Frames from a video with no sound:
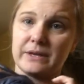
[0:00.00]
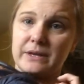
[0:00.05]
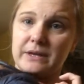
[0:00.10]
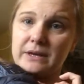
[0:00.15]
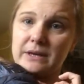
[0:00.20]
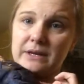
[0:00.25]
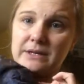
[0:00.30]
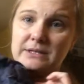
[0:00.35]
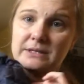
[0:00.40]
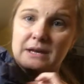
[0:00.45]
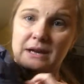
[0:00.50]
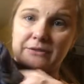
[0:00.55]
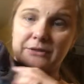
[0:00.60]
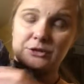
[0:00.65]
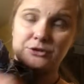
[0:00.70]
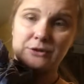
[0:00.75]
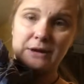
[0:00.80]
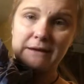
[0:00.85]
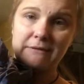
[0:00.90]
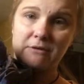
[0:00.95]
It's got the
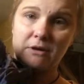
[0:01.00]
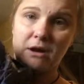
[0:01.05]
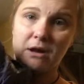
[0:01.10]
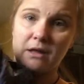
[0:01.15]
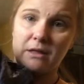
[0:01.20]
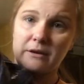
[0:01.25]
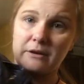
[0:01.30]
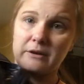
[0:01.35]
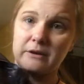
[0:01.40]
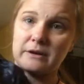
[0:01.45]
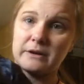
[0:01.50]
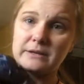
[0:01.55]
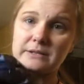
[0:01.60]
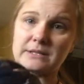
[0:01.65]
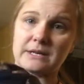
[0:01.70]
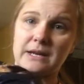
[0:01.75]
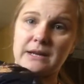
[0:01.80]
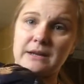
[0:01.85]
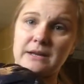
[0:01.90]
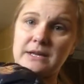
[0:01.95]
draft collar. It's
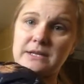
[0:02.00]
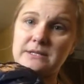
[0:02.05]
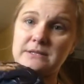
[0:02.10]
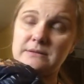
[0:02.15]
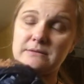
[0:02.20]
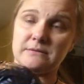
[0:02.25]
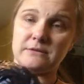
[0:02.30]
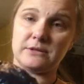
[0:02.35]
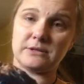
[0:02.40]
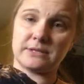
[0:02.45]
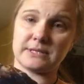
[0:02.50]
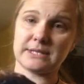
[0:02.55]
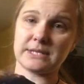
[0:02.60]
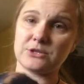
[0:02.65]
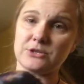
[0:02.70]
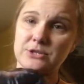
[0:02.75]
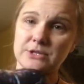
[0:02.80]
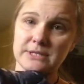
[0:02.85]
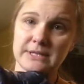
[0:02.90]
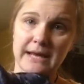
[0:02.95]
got it
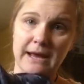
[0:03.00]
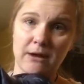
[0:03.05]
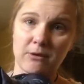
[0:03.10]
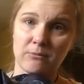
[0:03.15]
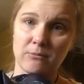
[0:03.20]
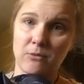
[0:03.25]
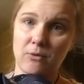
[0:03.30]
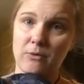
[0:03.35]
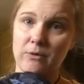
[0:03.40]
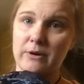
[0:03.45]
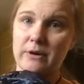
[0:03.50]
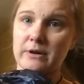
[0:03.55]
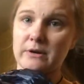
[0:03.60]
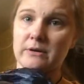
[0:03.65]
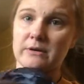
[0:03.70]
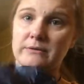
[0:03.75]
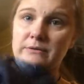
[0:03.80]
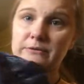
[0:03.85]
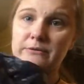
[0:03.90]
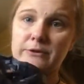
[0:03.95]
cinches down more
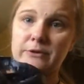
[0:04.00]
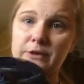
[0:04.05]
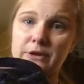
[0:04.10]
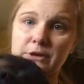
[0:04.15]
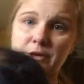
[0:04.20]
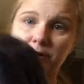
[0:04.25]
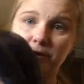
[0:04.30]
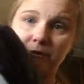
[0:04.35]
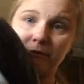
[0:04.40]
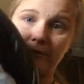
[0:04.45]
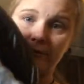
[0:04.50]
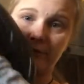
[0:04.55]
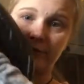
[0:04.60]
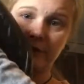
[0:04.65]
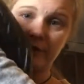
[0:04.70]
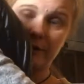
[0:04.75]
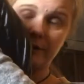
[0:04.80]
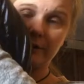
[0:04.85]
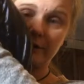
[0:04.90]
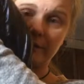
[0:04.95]
for the
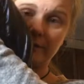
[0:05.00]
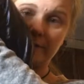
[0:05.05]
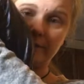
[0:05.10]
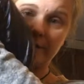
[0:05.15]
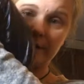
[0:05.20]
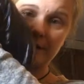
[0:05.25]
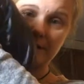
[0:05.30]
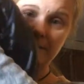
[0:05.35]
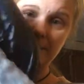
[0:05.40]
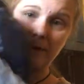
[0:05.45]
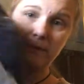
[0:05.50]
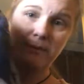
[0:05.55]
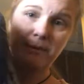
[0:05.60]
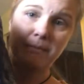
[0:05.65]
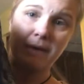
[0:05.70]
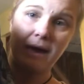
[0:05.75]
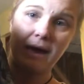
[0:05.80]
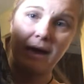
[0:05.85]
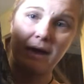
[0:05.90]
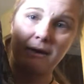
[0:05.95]
hood as a mummy
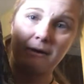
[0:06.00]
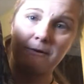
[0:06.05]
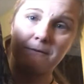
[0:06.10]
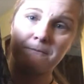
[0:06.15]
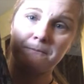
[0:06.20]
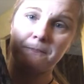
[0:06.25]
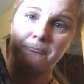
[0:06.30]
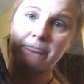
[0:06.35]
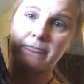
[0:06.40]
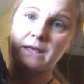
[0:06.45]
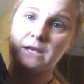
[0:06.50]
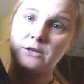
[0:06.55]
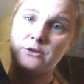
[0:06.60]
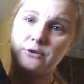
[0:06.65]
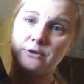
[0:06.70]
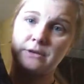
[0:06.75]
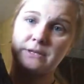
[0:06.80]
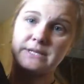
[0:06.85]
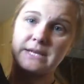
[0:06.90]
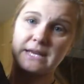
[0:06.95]
bag. You
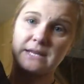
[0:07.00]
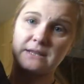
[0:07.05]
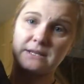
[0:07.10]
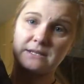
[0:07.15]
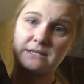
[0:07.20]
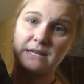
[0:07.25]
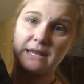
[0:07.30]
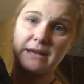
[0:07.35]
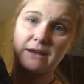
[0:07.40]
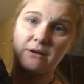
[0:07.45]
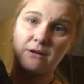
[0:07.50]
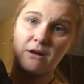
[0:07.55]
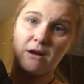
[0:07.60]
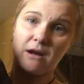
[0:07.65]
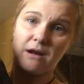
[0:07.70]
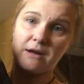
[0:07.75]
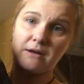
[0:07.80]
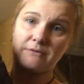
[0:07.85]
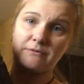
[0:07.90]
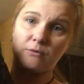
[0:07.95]
can take this layer
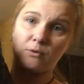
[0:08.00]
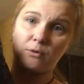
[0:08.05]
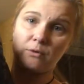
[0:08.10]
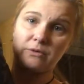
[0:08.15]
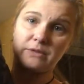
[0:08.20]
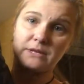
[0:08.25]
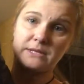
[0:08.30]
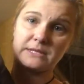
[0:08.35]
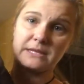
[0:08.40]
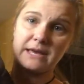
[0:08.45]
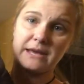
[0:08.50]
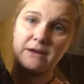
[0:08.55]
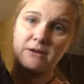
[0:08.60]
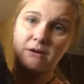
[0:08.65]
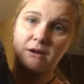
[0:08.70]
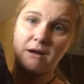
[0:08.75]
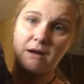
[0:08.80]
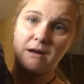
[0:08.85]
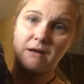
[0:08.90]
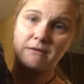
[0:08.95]
off or this layer
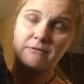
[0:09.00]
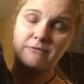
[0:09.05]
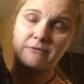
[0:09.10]
off.